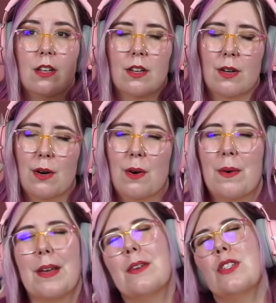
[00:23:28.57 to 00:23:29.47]

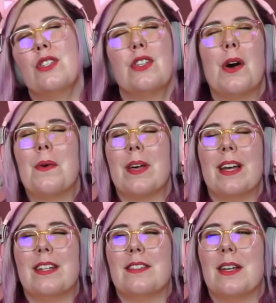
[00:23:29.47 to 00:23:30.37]
oh, it was so
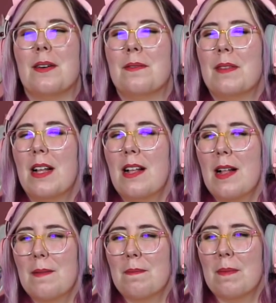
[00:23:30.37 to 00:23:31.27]
good. So
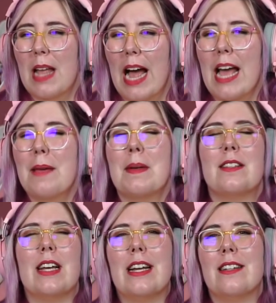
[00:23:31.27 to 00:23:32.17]
I am
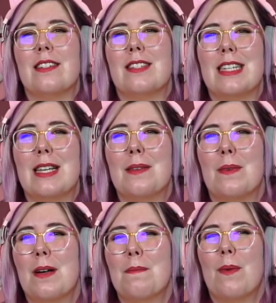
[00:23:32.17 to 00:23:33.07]
excited to see
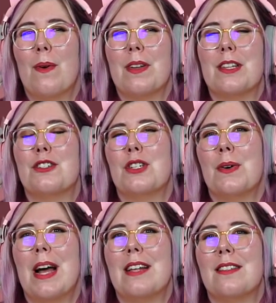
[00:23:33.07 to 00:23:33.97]
what more the
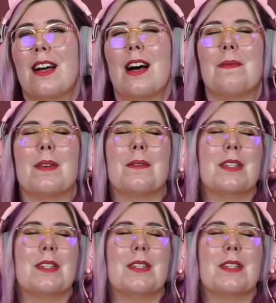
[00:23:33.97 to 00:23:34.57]
show has to offer.